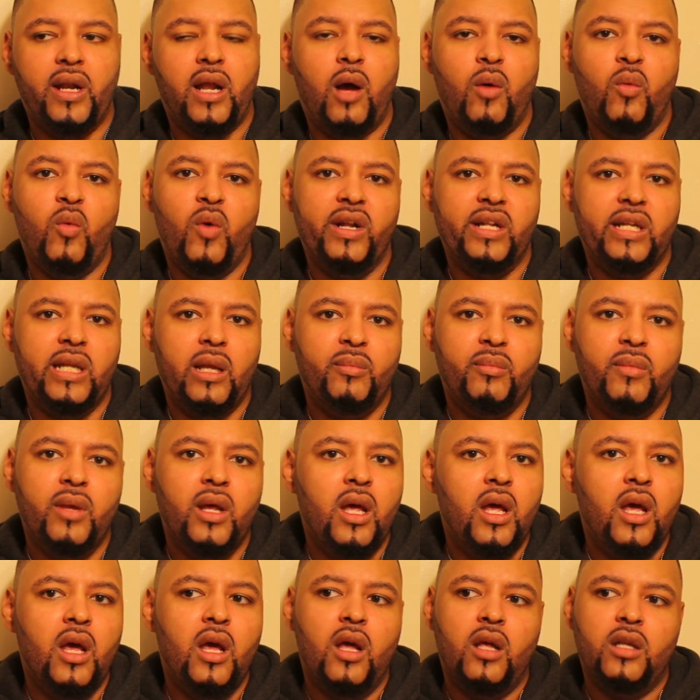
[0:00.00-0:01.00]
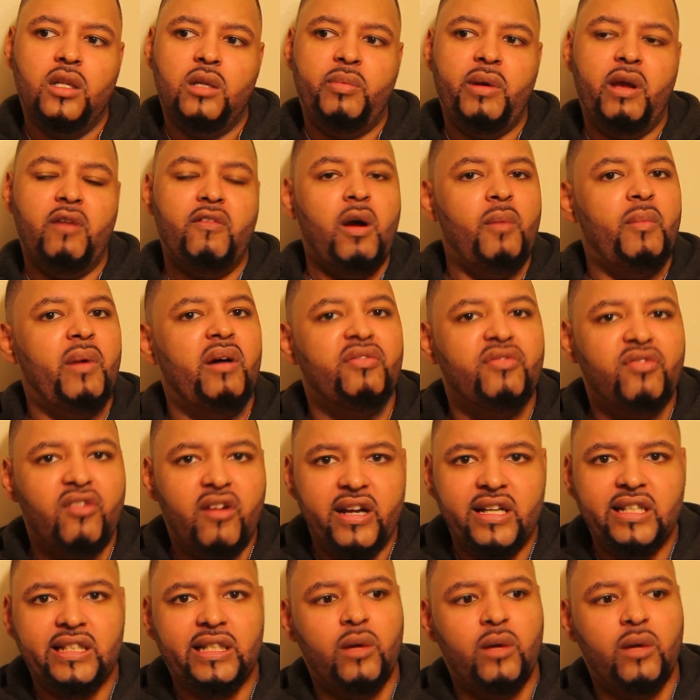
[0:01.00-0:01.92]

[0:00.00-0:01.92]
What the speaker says: I want them to be around my friends.